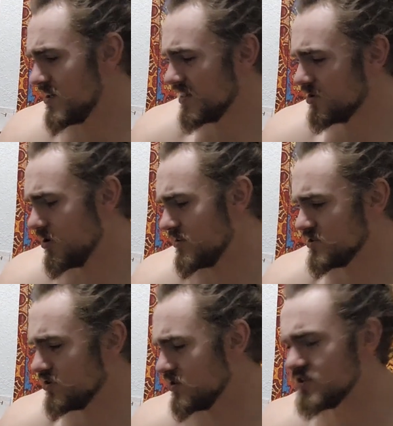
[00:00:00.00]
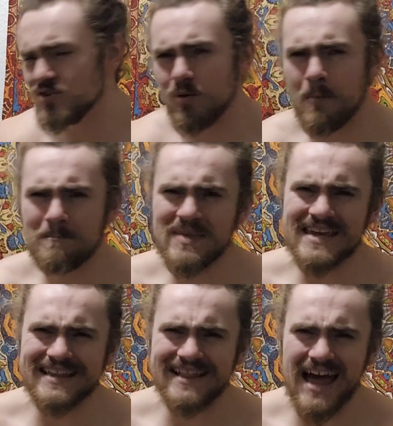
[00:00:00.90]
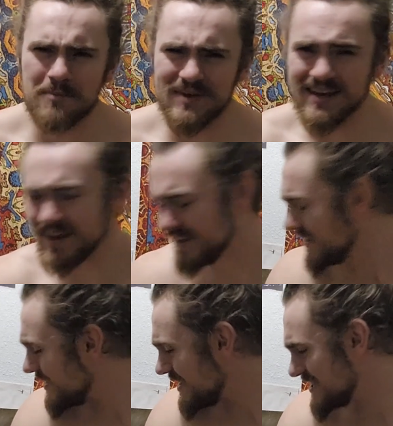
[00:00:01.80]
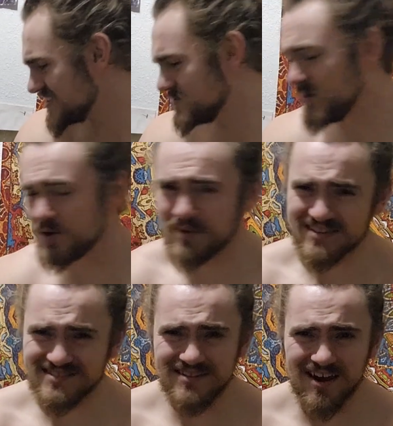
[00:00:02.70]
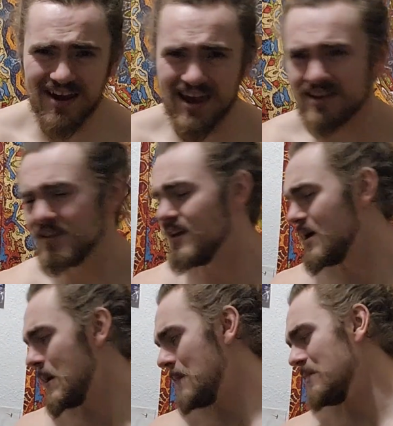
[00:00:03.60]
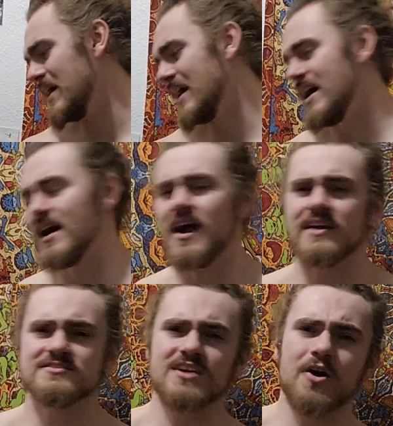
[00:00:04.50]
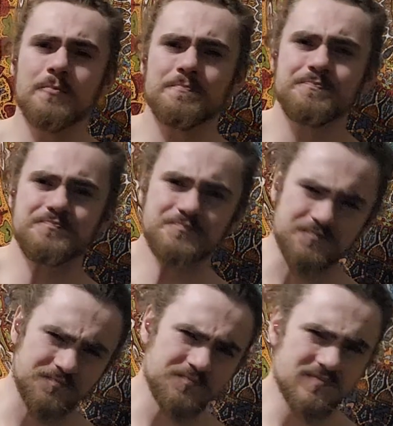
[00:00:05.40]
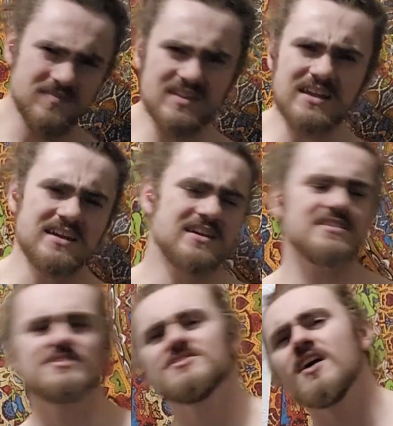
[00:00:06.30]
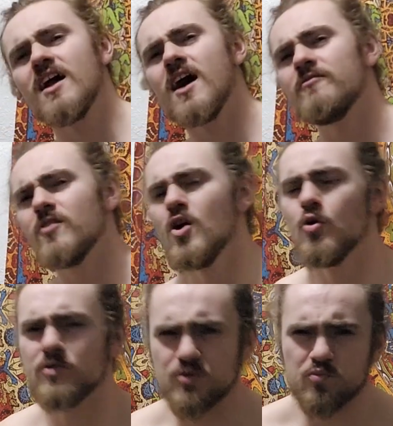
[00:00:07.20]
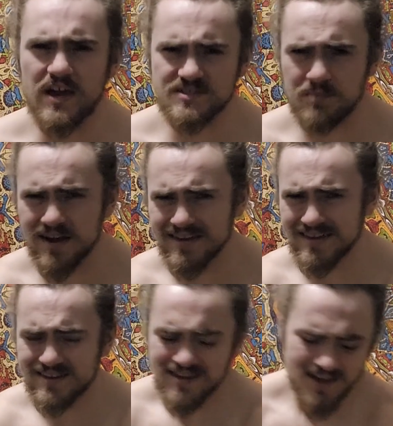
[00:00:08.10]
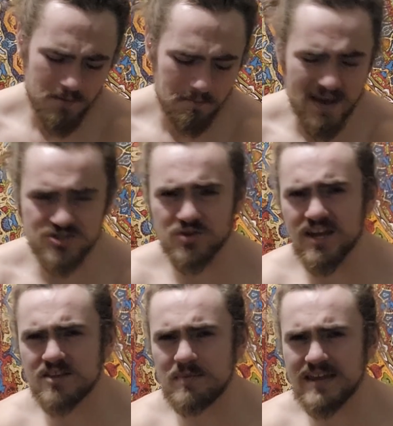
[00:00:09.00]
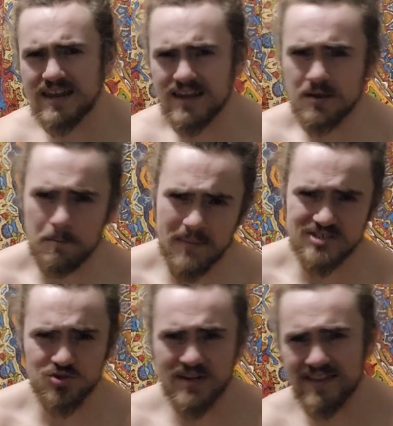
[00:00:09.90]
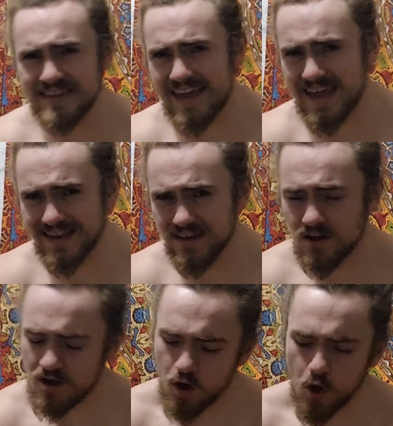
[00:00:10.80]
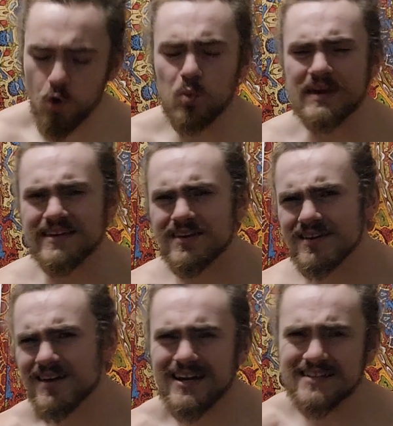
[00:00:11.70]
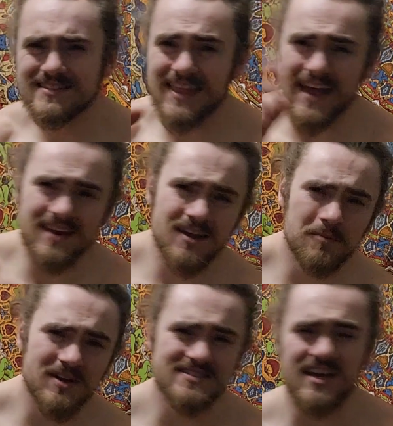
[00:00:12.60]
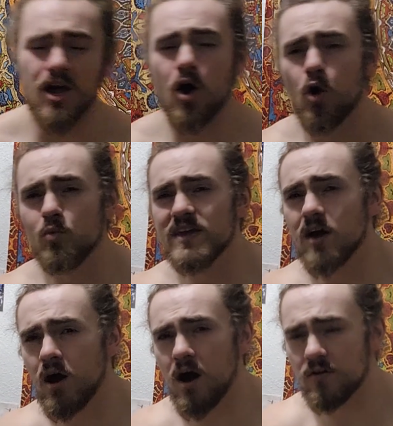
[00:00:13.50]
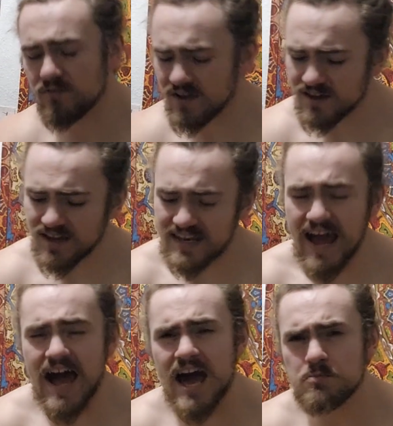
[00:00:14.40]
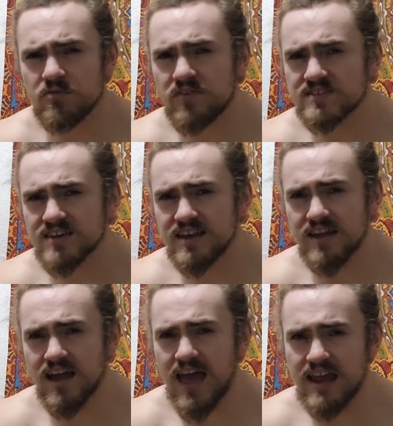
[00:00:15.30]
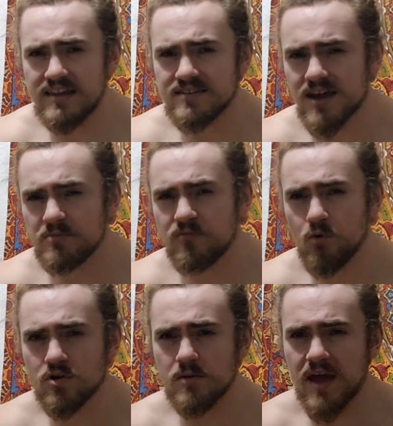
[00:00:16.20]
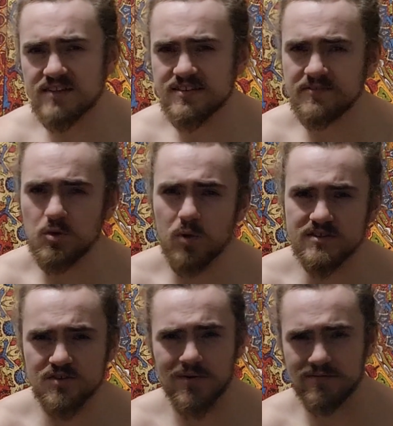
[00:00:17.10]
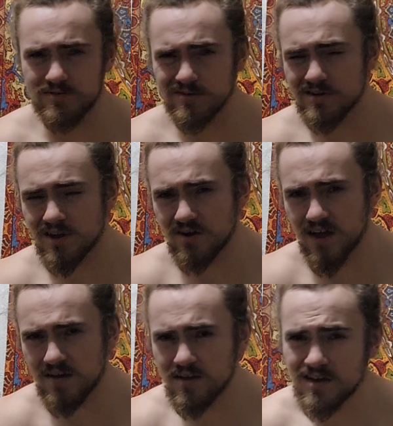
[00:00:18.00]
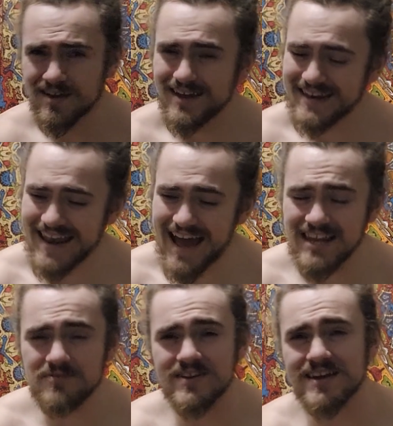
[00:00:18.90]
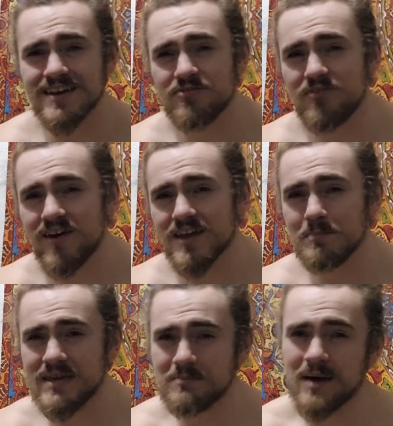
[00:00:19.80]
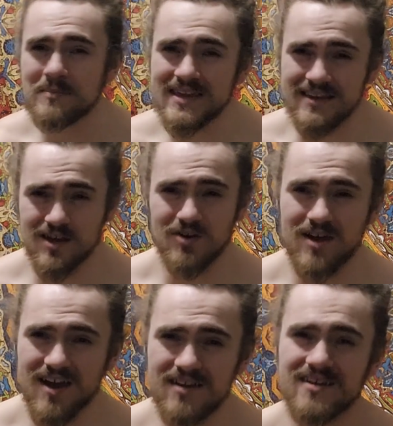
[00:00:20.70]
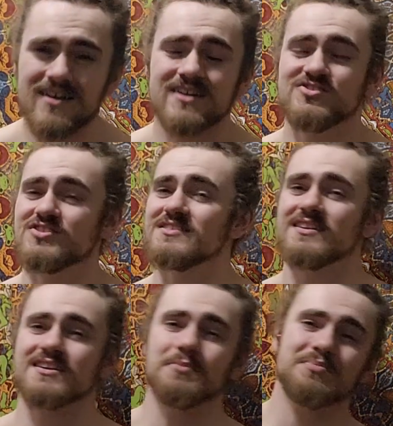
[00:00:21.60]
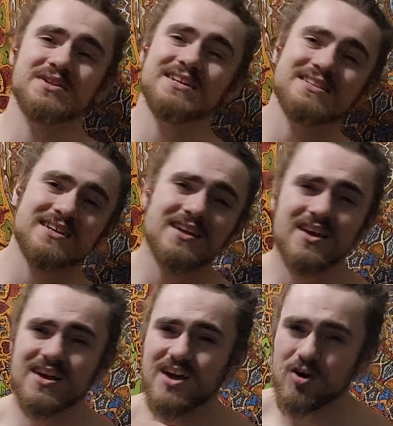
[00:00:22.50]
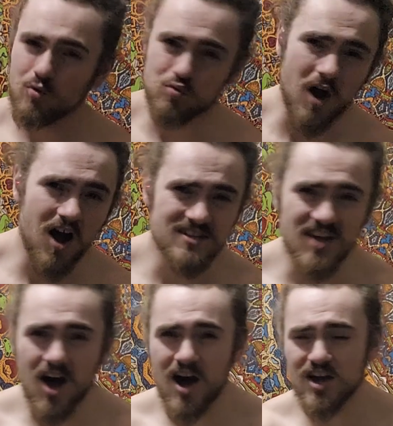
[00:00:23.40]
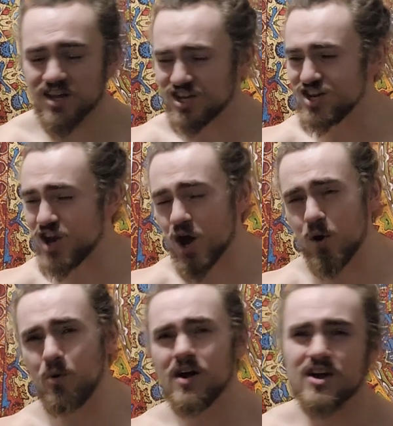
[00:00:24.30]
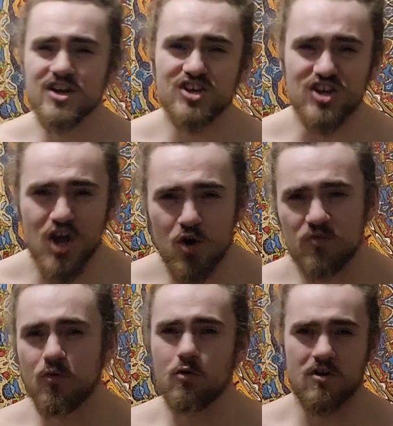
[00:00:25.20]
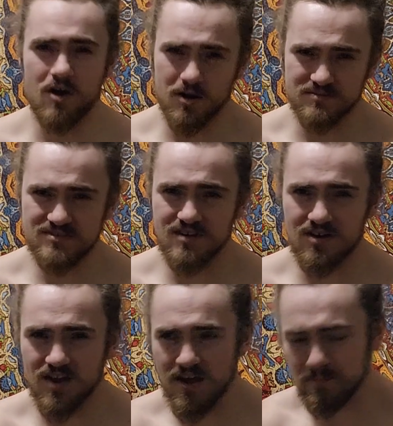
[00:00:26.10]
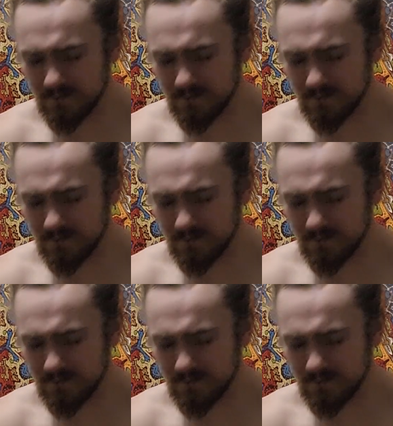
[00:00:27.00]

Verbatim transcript: A little, little, little meat clapping experiment, all right? But, uh, all right, so gonna start off with the rice bucket measuring at the beginning, measuring at the end, whole week. Then I'm going to take a whole week off, not hyperfixating on any type of forearm activity whatsoever, okay? Not even going to fucking beat my meat, okay? Just going to completely raw dog, no, no forearms, okay?